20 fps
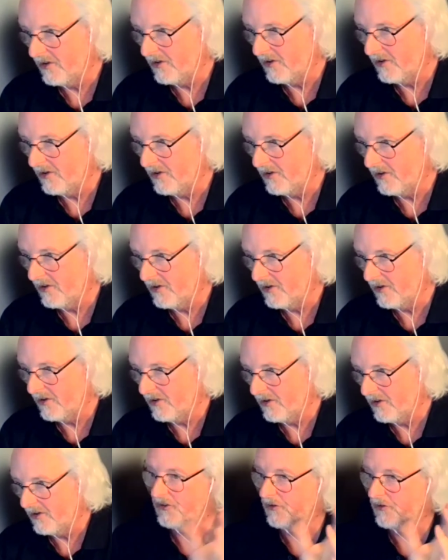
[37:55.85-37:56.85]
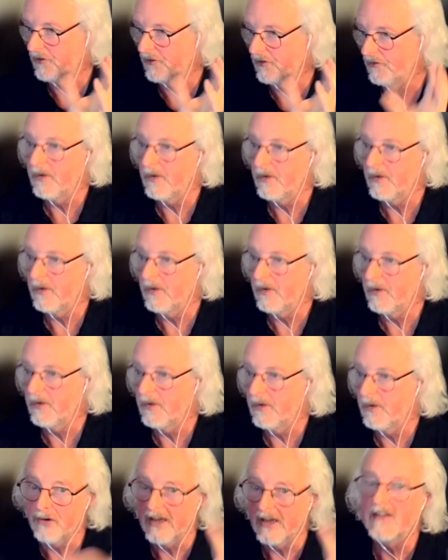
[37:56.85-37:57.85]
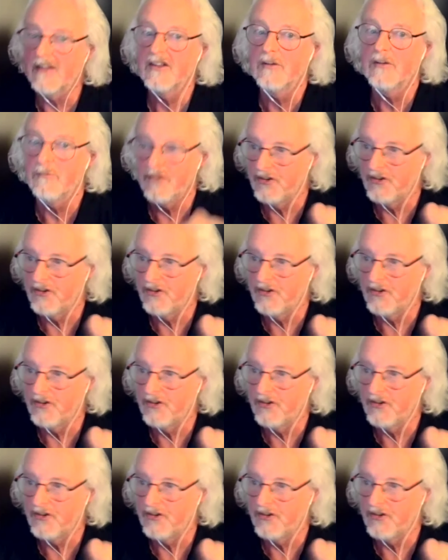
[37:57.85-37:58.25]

on each group to bring them